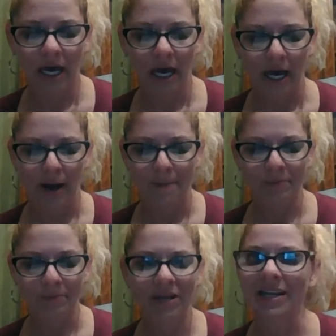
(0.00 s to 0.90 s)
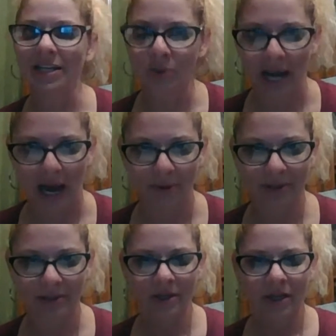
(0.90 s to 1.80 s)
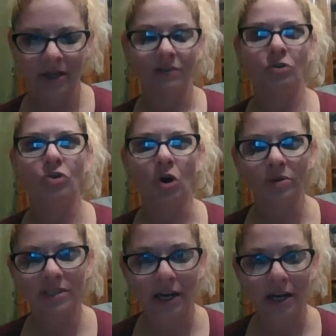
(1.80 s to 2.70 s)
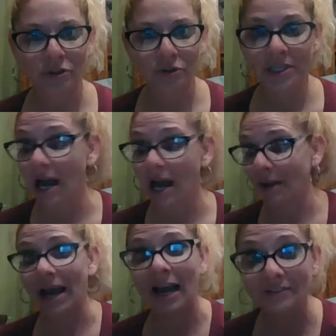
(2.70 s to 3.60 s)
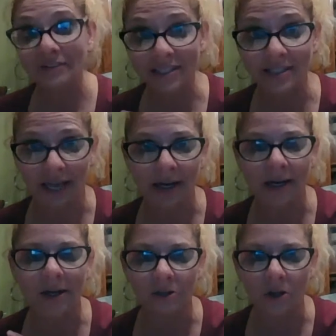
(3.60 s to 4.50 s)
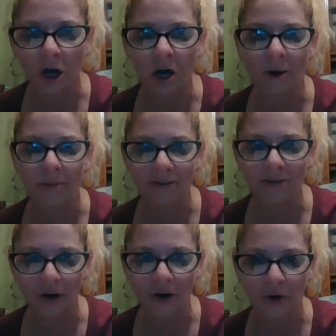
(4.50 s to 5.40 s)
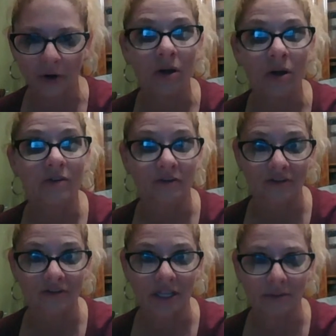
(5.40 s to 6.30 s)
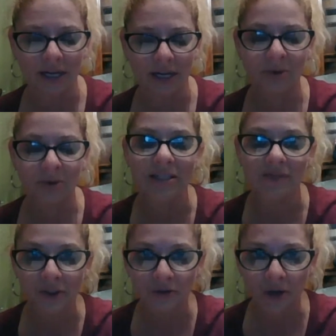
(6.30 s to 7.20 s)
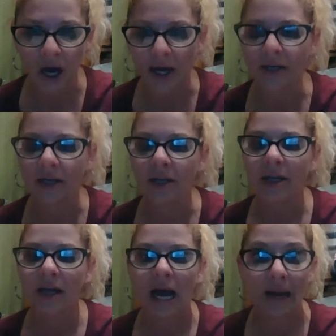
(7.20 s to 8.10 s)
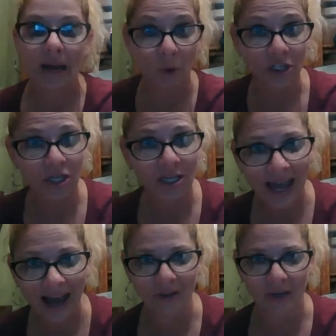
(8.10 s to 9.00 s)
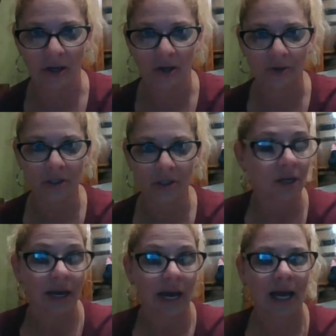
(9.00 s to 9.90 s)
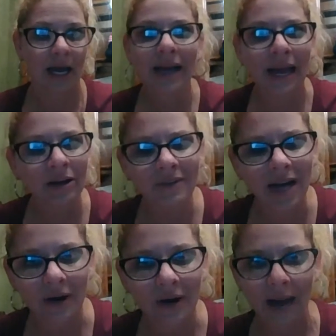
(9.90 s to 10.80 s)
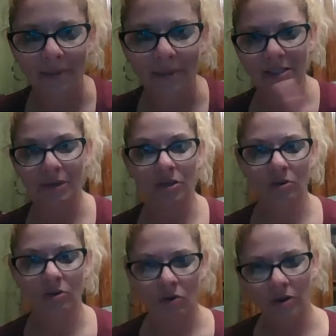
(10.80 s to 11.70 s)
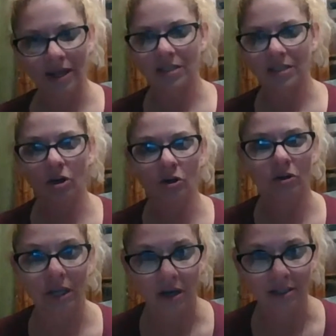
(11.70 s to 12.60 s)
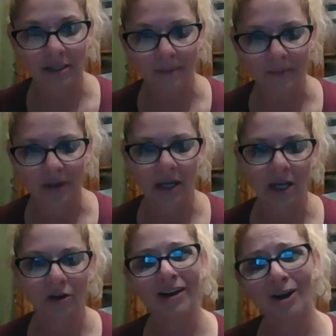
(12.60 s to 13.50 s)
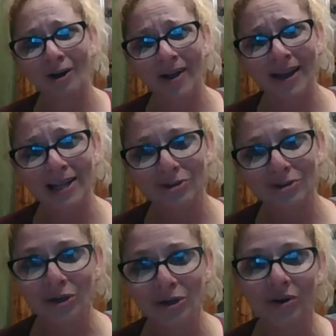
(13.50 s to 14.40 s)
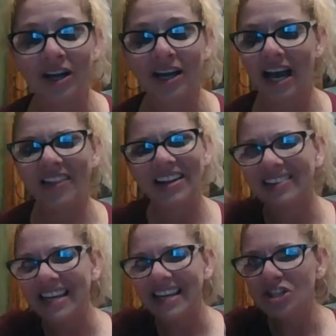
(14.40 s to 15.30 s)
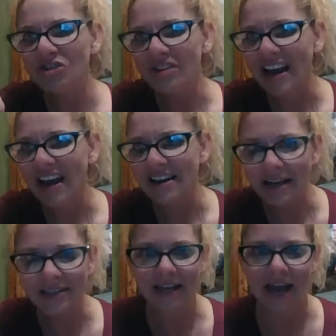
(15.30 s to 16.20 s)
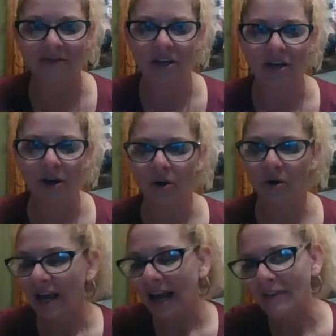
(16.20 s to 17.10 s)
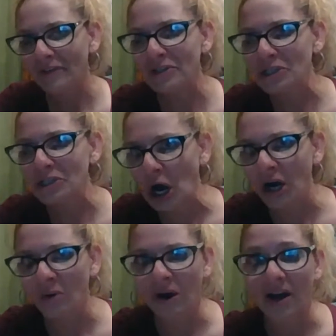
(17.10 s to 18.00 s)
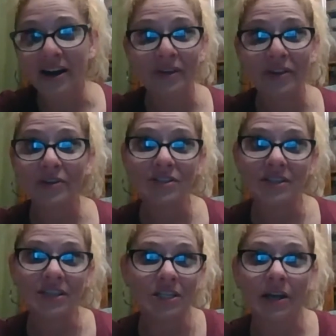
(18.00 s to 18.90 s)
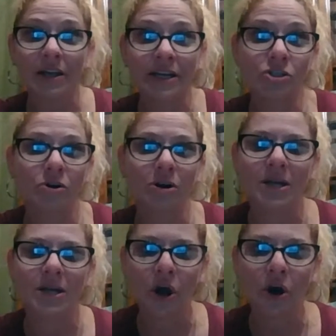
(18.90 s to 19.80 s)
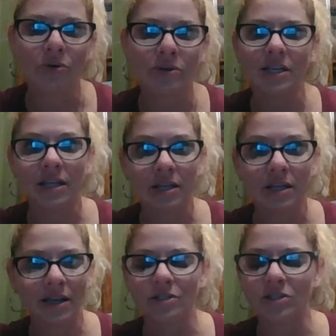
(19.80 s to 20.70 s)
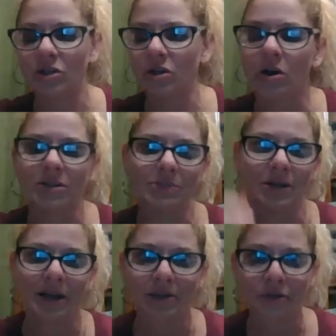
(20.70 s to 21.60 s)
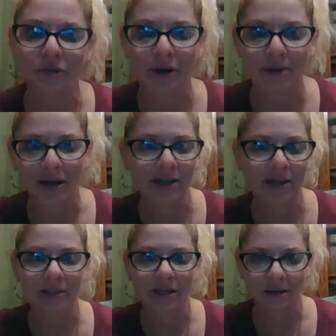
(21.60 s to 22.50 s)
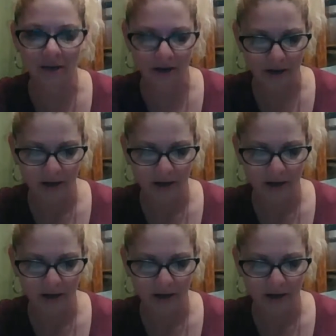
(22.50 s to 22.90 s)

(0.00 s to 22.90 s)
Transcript: um, because that's what happens. If you don't schedule your time, I have to set an alarm on my phone for 15 minutes because if I do not, I'm watching cat videos. I like I don't even know how it happens, but you next thing you know you click on something and you're like, "Oh, that cat's so cute." And that leads you to that next cat video. And then there's dog one, and then there's yelling, screaming goats, and next thing you know it's been like 30 minutes and